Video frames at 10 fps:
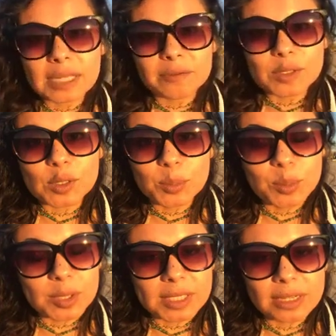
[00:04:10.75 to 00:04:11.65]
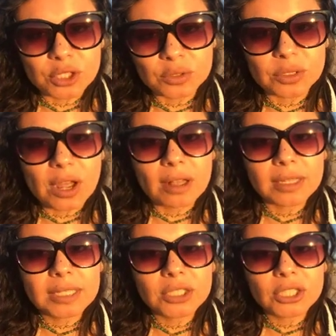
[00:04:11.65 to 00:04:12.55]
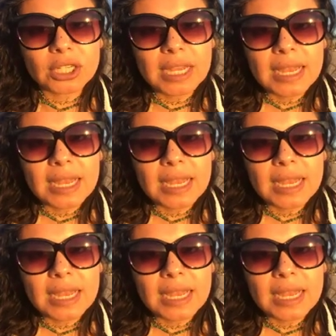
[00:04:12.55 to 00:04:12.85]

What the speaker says: of super sensual knowledge,